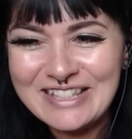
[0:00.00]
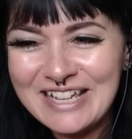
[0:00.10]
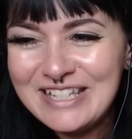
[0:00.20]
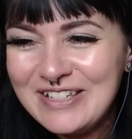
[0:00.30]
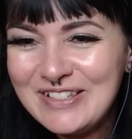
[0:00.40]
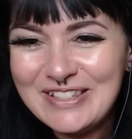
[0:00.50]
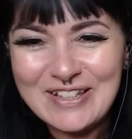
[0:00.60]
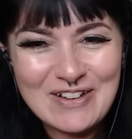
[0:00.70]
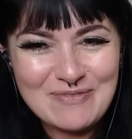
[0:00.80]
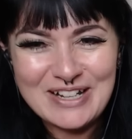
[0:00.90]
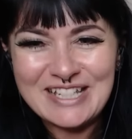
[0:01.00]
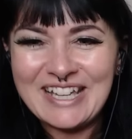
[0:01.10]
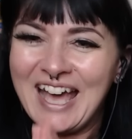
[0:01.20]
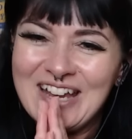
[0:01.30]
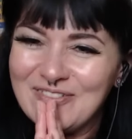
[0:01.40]
Thank you so much,
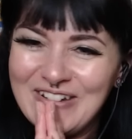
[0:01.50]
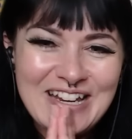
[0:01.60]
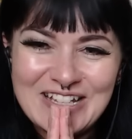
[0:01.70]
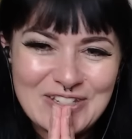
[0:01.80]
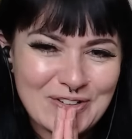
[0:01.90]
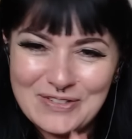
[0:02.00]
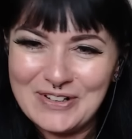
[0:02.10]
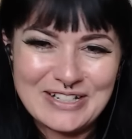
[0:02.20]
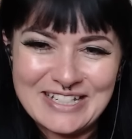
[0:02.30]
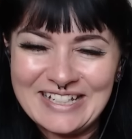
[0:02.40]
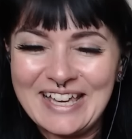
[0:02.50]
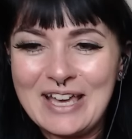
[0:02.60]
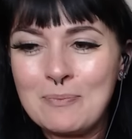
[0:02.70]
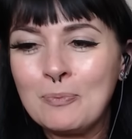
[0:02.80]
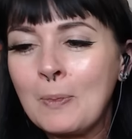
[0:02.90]
Kent. Really enjoy watching
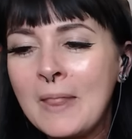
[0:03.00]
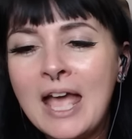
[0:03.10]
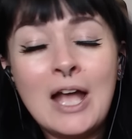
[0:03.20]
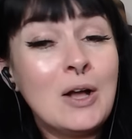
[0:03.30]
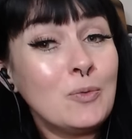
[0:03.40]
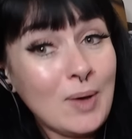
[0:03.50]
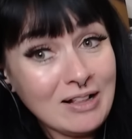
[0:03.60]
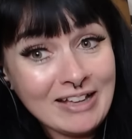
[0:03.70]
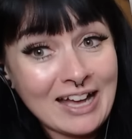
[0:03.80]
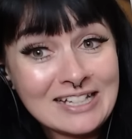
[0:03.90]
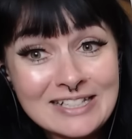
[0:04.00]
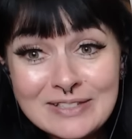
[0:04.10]
him. Well, guys,